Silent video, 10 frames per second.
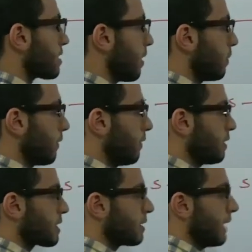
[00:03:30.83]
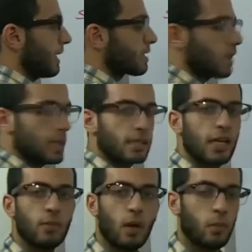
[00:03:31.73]
sublevels, it's a
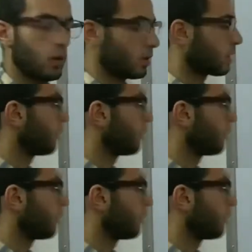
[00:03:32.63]
sigma bond.